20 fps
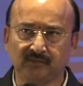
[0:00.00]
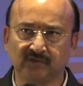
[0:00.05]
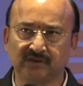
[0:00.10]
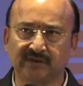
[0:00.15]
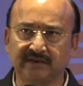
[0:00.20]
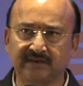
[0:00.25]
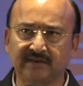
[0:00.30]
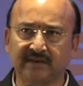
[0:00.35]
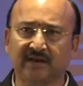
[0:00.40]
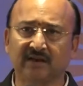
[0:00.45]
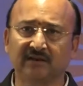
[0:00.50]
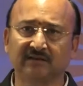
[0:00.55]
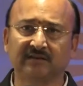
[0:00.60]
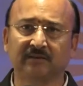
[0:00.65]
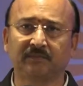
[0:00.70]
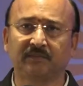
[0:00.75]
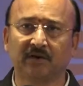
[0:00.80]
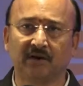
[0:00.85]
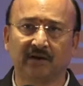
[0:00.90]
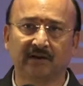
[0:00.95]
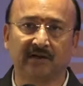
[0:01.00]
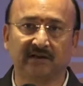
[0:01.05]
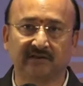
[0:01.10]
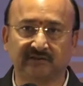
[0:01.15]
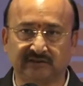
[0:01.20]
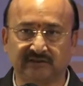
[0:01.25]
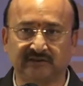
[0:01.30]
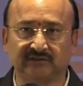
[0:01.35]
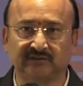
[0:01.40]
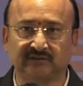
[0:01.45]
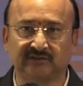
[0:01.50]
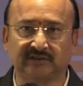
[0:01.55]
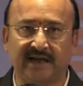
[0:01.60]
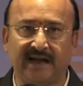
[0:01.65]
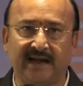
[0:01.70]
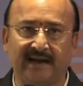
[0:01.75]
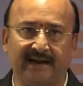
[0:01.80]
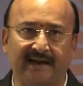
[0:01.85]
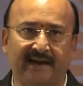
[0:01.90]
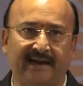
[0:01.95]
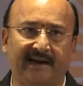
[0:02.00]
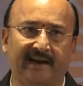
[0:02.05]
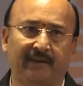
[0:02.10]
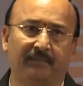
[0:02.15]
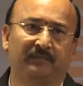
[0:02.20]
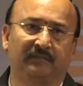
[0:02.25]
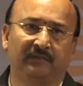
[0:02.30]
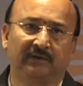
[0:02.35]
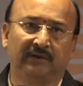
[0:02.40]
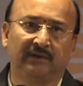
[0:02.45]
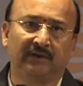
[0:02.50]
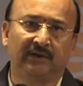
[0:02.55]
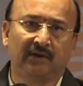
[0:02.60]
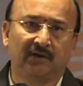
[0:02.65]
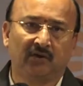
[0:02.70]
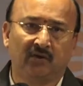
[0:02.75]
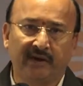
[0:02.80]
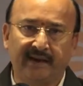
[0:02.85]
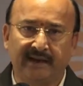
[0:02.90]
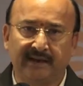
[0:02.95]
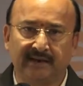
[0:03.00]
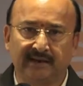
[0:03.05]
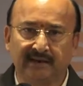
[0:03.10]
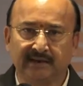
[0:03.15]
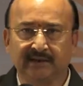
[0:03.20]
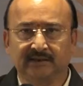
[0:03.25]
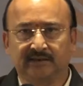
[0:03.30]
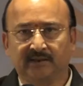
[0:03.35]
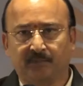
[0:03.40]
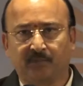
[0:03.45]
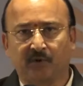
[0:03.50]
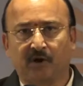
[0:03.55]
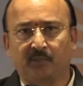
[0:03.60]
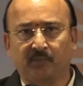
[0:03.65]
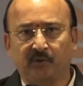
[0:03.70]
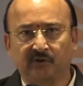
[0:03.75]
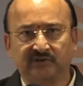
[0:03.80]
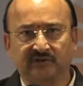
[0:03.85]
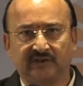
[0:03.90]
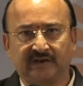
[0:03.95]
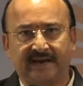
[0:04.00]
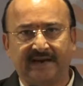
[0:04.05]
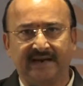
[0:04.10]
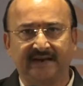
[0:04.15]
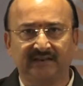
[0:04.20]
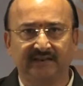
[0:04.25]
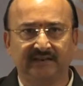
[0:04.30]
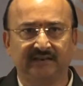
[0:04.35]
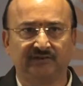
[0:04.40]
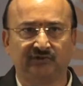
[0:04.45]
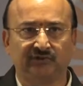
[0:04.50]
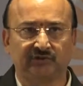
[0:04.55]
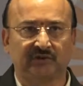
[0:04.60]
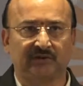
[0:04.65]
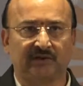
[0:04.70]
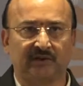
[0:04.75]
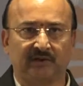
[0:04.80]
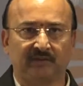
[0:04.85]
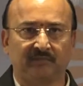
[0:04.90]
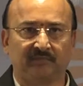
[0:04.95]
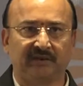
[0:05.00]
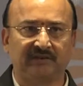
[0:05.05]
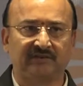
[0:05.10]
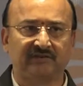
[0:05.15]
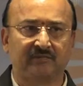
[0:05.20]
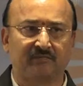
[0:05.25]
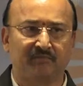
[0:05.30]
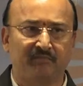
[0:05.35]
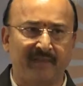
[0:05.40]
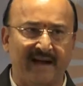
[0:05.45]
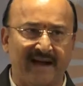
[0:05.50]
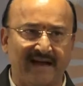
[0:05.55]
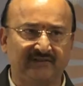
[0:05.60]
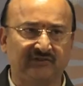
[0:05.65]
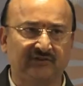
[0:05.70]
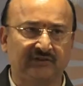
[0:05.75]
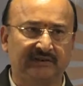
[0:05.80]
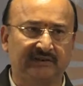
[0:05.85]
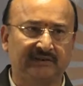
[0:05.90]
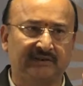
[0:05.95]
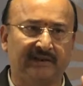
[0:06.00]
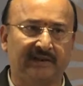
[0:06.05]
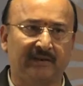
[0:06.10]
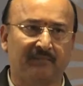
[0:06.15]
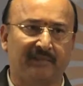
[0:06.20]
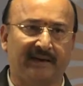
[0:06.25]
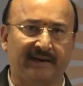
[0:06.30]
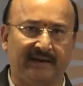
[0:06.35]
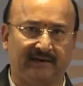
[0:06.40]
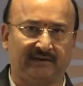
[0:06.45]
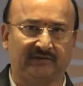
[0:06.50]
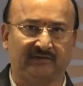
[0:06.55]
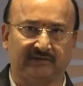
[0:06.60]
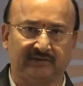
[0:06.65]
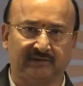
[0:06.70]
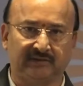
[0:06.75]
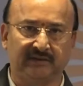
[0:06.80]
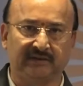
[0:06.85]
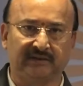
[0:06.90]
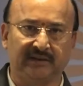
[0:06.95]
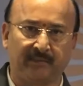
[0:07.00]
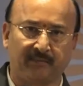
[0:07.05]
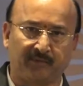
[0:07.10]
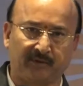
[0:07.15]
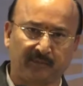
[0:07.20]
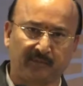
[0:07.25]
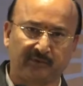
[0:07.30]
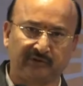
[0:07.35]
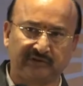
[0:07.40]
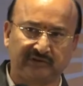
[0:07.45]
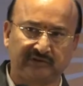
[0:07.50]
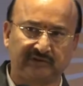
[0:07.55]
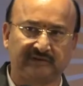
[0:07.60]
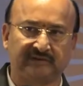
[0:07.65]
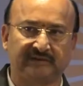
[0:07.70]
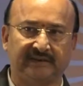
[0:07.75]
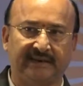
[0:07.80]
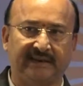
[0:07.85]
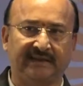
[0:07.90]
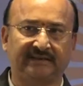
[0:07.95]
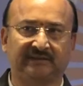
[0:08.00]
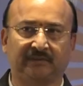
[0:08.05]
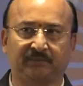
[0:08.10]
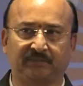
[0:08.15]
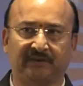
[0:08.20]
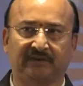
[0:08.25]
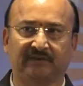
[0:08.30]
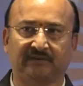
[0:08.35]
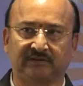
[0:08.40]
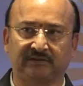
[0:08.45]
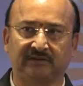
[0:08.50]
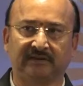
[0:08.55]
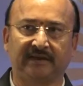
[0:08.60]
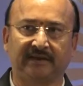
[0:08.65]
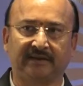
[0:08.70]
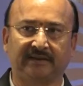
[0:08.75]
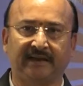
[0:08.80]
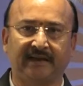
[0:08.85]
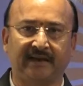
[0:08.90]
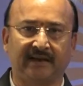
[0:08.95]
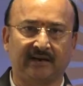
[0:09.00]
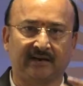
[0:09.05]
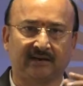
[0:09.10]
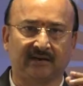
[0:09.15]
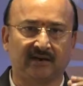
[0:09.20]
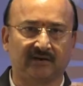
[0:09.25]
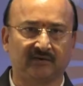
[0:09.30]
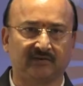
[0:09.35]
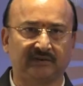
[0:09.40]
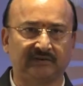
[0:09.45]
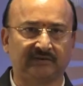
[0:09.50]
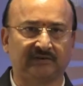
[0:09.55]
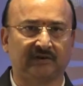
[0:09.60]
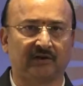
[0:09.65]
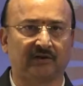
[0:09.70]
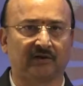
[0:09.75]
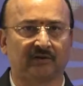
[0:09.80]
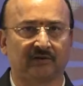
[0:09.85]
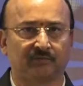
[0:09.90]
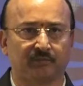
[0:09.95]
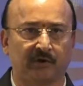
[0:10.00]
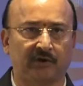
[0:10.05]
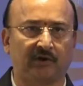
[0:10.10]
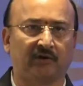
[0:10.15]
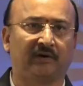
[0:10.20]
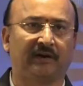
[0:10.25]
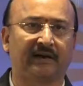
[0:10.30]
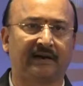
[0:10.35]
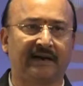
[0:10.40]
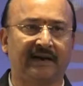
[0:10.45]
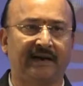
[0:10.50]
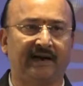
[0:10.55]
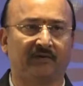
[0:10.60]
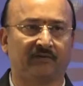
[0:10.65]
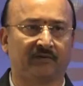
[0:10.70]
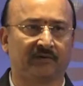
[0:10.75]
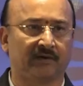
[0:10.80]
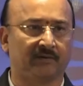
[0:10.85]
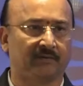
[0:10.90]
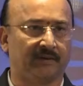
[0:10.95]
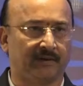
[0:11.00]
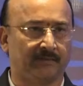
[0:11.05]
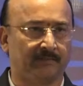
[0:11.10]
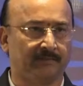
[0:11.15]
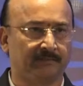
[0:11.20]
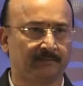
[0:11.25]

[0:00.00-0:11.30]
There is a concept called consensus ad idem, where the proposer and the insurer must match in their minds, in their propositions and acceptance that they are converging on particular kind of cover.